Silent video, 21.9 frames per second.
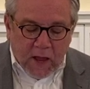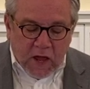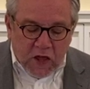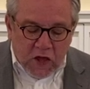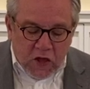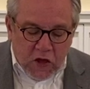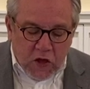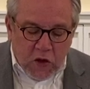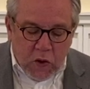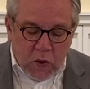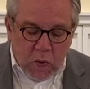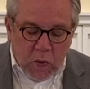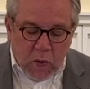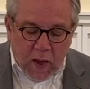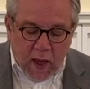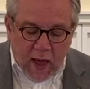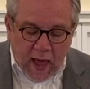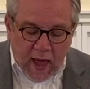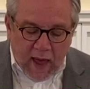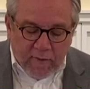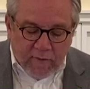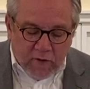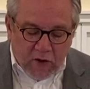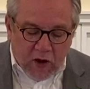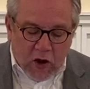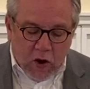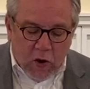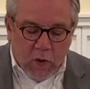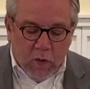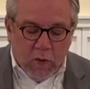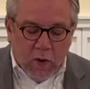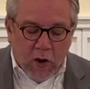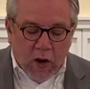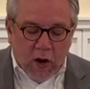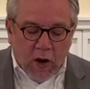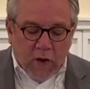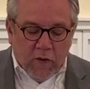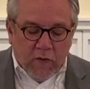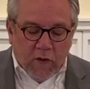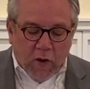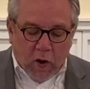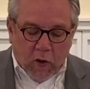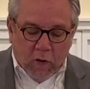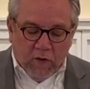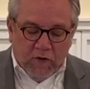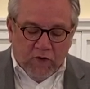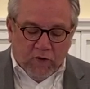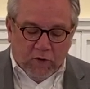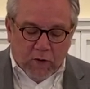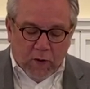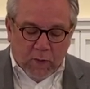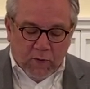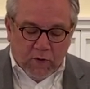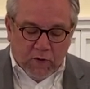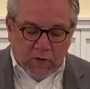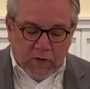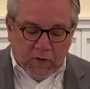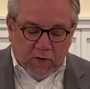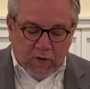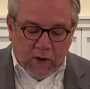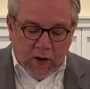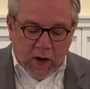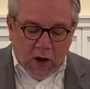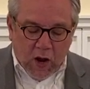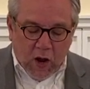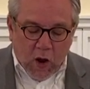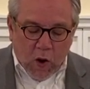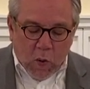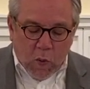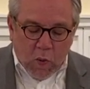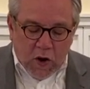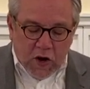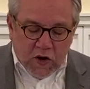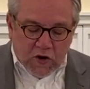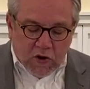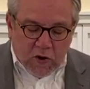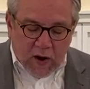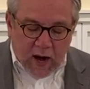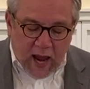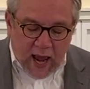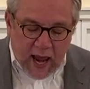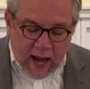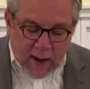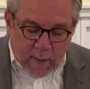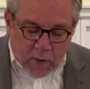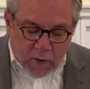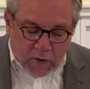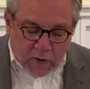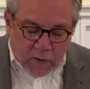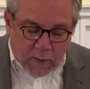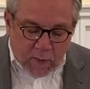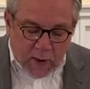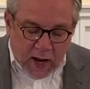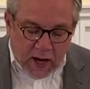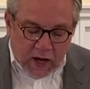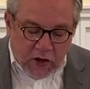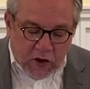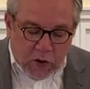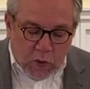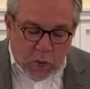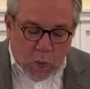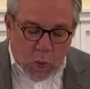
you have known the Holy Scriptures, which are able to make you